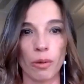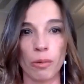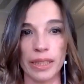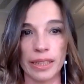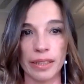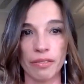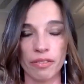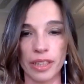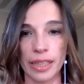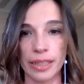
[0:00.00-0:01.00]
with
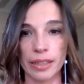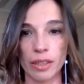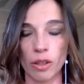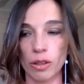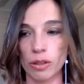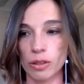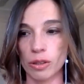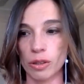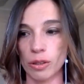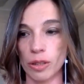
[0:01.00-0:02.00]
different
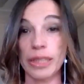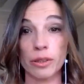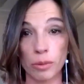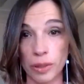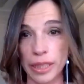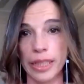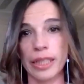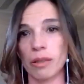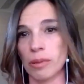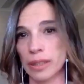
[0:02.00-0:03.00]
also in
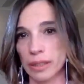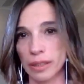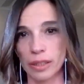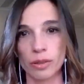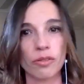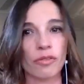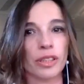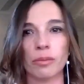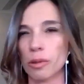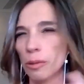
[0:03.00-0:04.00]
Turkey with the Sufism,